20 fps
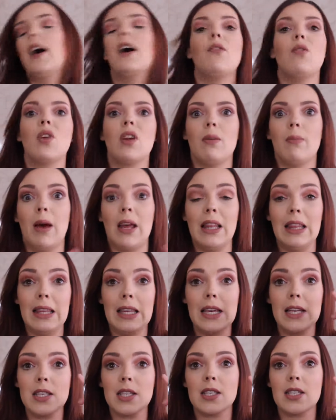I have one on my
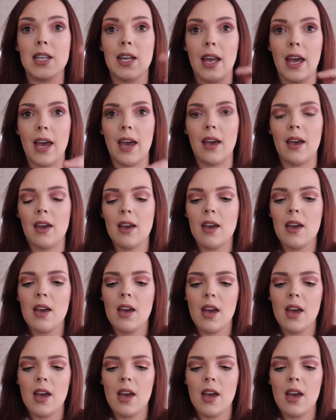lid today.